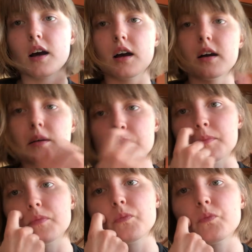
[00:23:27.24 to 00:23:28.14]

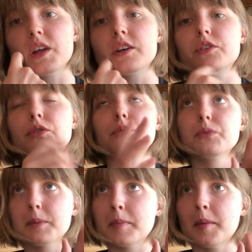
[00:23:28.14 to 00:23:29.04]
I just
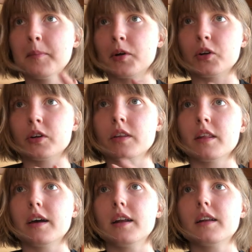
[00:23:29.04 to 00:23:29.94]
remembered
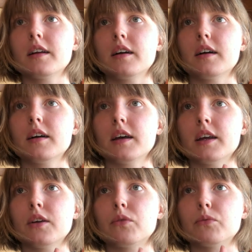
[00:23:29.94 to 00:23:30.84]
that
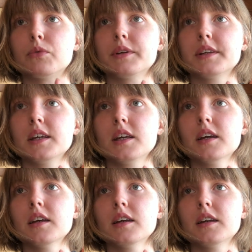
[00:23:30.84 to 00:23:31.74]
a
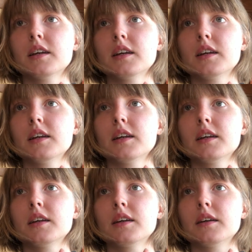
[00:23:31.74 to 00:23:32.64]
really
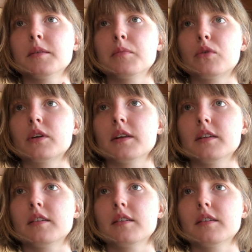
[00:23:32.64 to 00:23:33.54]

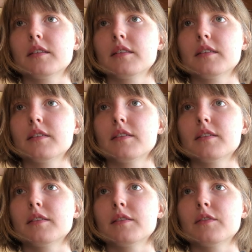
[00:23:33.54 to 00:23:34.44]
important
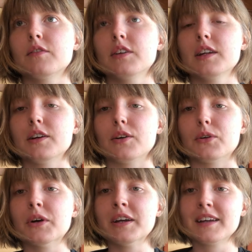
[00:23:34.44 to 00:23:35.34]

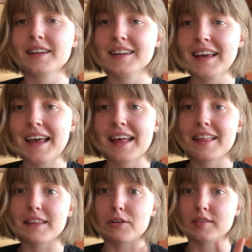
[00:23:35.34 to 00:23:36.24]
video
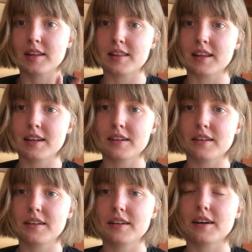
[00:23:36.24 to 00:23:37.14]
that was at the
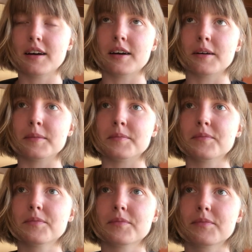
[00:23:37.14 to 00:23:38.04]
end
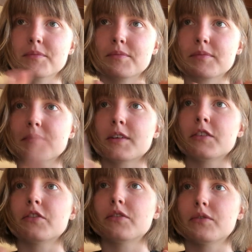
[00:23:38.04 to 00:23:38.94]

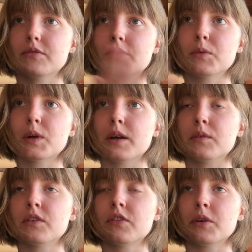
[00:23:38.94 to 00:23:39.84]
of what I
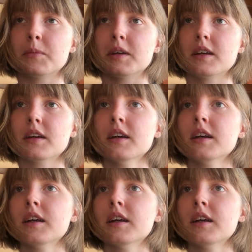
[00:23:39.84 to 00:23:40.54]
was filming